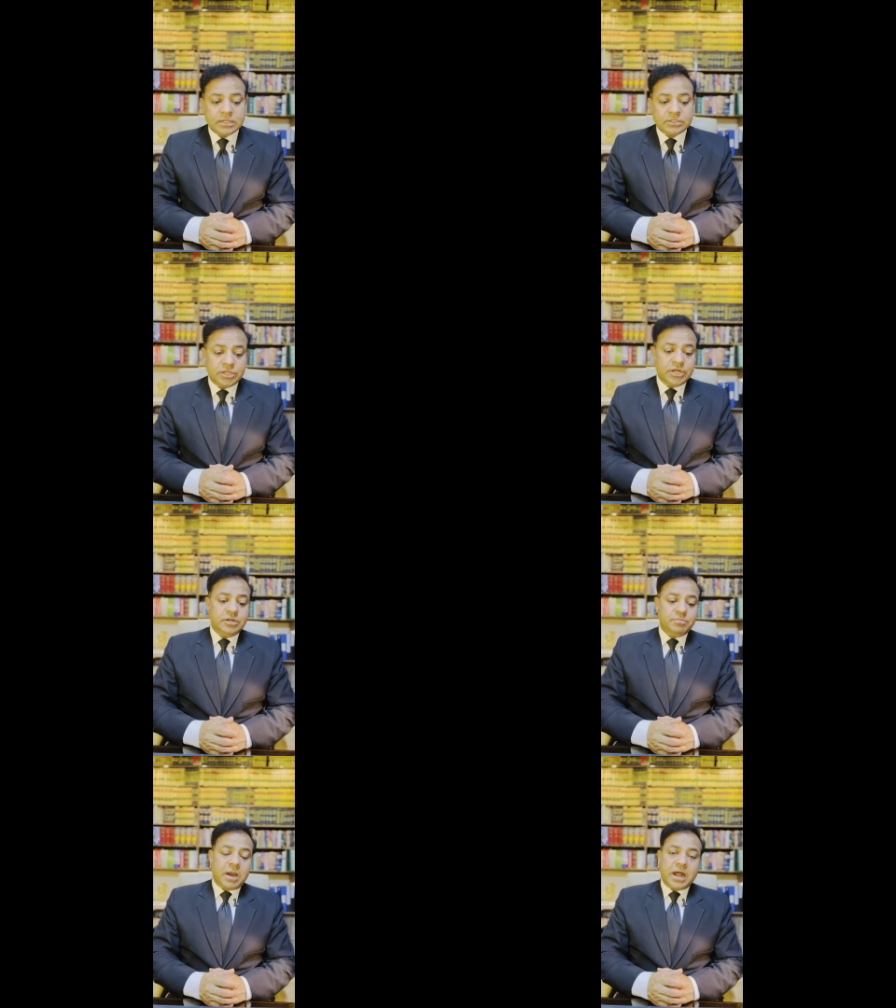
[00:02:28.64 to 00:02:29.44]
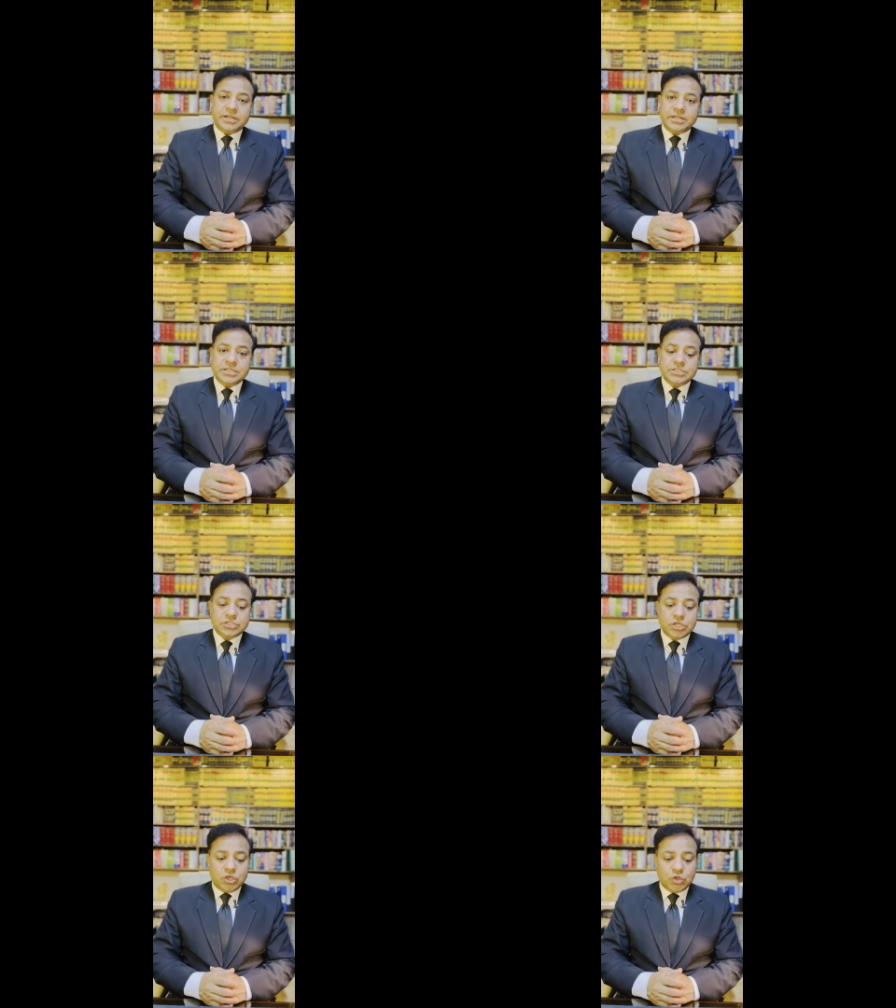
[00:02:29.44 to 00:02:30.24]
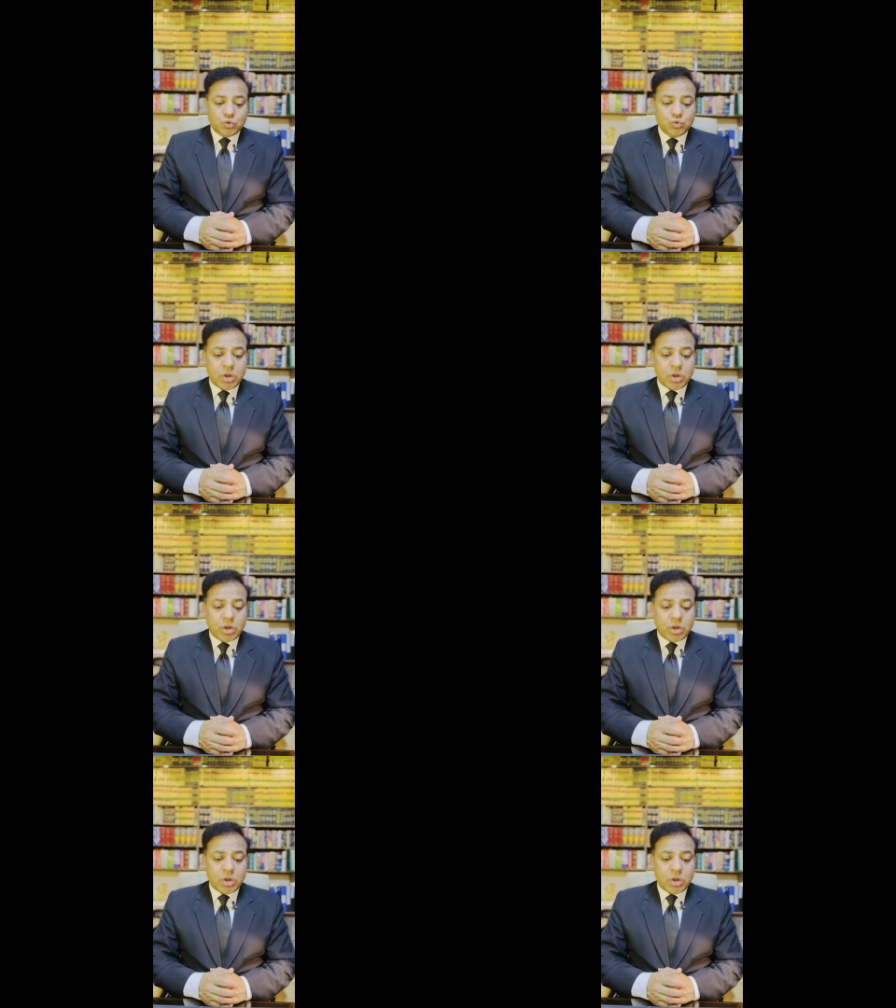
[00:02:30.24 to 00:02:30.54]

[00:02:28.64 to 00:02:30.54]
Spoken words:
third parties who